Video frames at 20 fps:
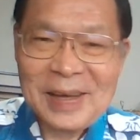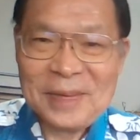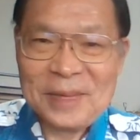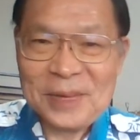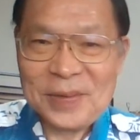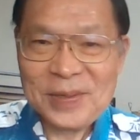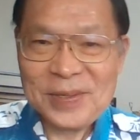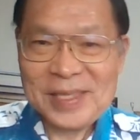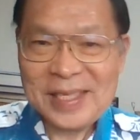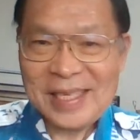
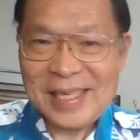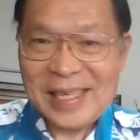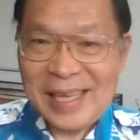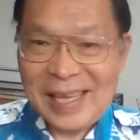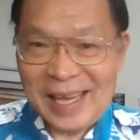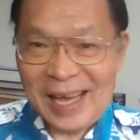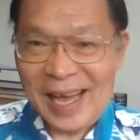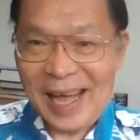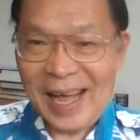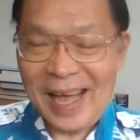you see,
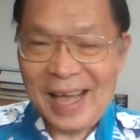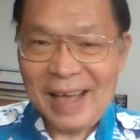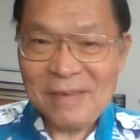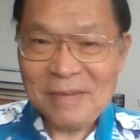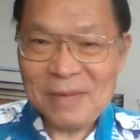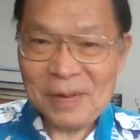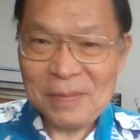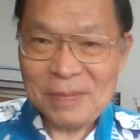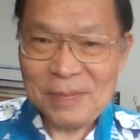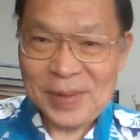I have
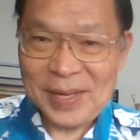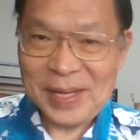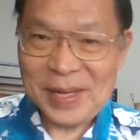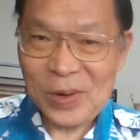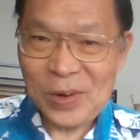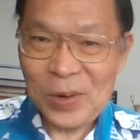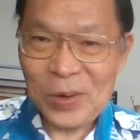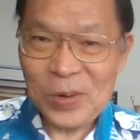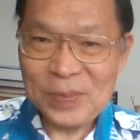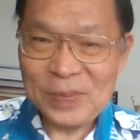a big
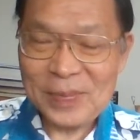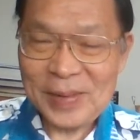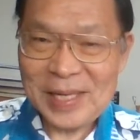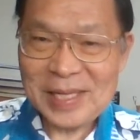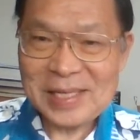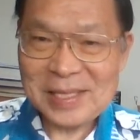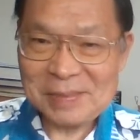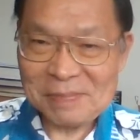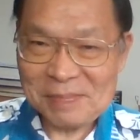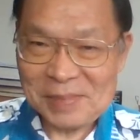
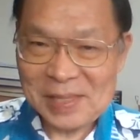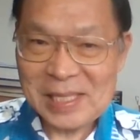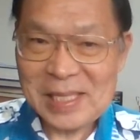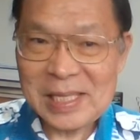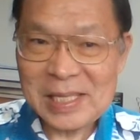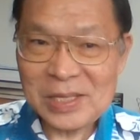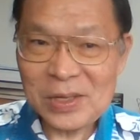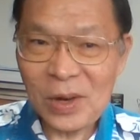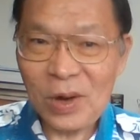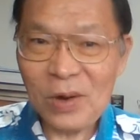home-based
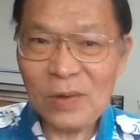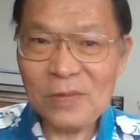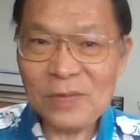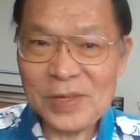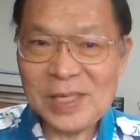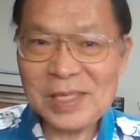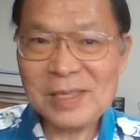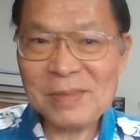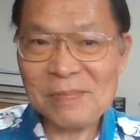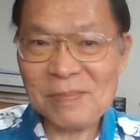business
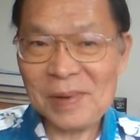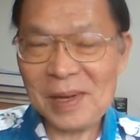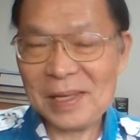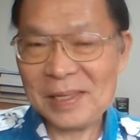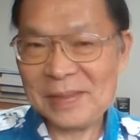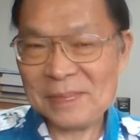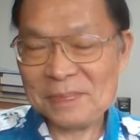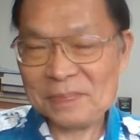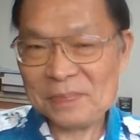office, but